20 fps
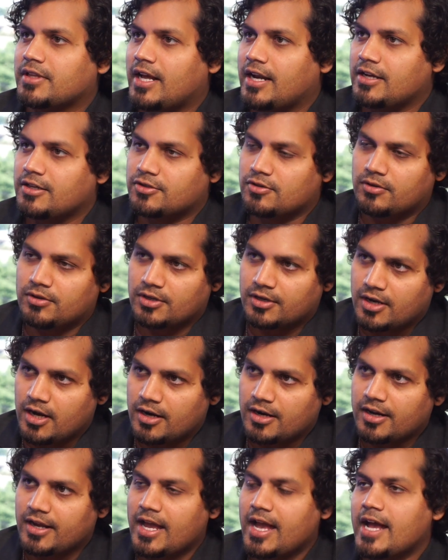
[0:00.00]
that is on the
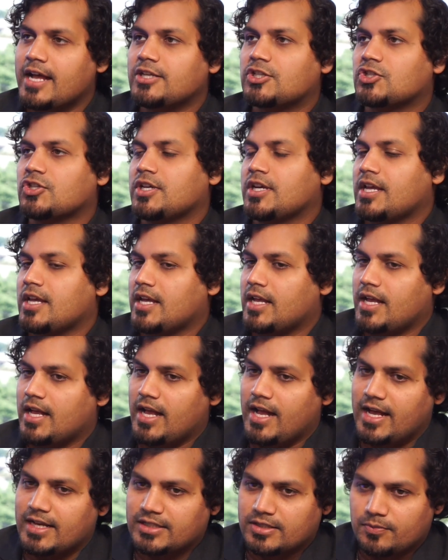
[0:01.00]
cutting edge,
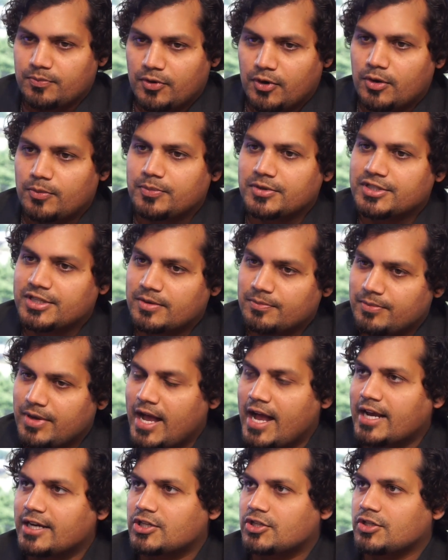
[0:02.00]
has a purpose and
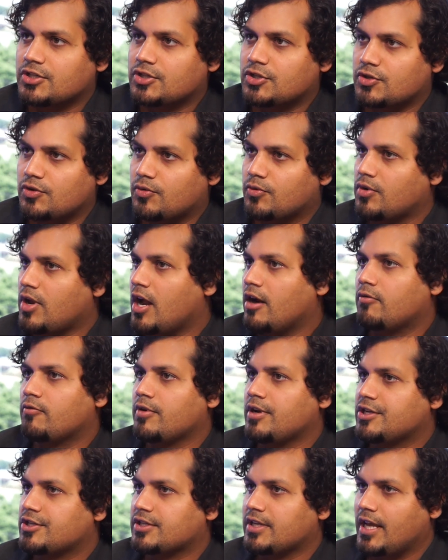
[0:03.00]
passions to not
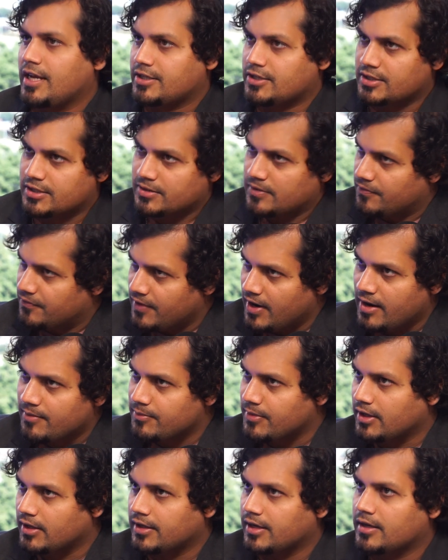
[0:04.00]
reach like just a 5
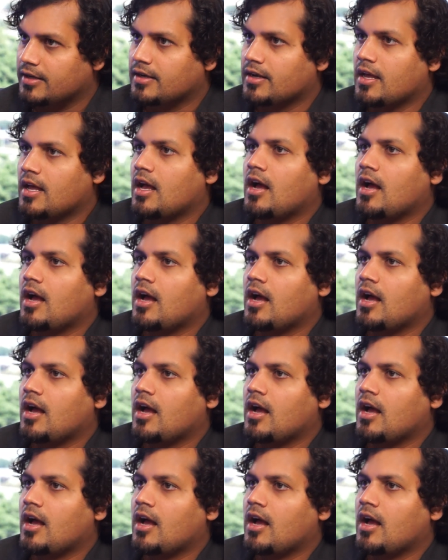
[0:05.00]
million